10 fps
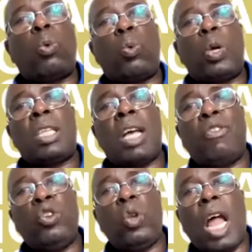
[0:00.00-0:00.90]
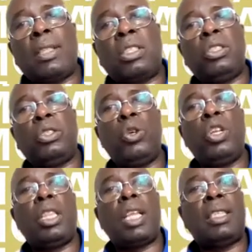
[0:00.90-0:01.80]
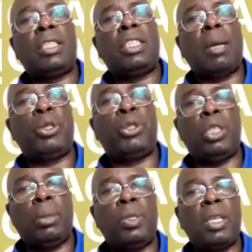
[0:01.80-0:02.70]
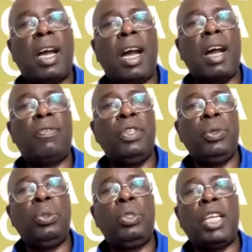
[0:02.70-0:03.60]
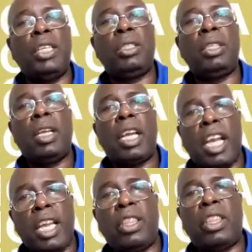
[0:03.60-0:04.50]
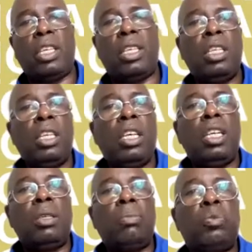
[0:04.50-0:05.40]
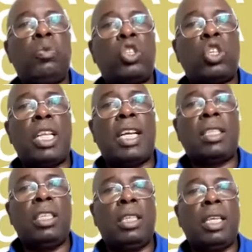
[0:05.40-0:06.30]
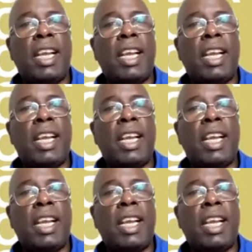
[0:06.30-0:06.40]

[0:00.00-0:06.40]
What have you learned during that championships? Have you changed anything so that in the